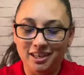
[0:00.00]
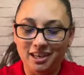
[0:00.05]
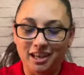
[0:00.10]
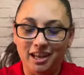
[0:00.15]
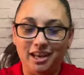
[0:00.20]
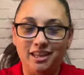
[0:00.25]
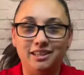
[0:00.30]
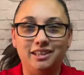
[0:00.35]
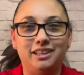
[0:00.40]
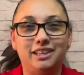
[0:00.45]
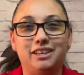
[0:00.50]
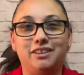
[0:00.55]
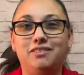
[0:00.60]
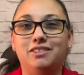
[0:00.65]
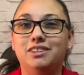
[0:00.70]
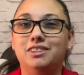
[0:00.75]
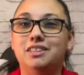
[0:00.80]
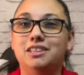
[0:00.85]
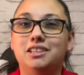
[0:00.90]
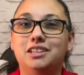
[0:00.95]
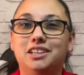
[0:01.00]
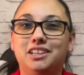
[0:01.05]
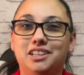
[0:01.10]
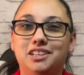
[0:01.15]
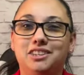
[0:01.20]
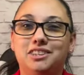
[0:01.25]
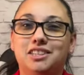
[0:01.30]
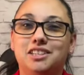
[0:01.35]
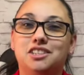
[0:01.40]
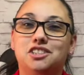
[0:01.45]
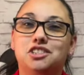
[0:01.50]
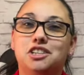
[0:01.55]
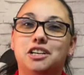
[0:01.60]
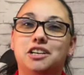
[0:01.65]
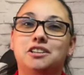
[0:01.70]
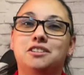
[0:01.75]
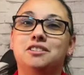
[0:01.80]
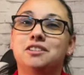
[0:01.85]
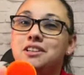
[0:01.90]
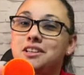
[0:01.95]
and then giving the
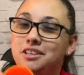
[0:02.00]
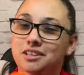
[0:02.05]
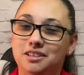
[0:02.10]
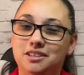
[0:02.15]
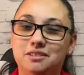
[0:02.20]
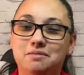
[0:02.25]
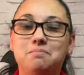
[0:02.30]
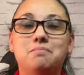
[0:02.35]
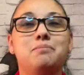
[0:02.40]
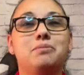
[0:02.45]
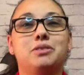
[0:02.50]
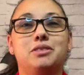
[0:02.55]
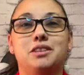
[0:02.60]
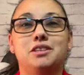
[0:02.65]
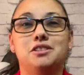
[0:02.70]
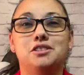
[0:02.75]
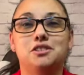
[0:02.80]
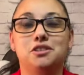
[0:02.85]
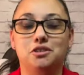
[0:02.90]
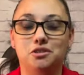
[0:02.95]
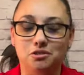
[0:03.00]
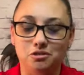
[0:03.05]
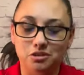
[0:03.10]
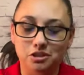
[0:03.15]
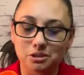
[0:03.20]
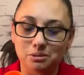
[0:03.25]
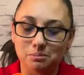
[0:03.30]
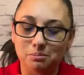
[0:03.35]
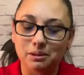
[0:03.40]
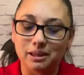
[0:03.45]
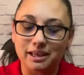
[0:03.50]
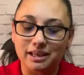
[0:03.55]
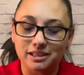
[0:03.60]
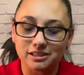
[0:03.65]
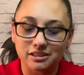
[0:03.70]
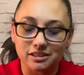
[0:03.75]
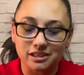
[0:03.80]
child the circle to place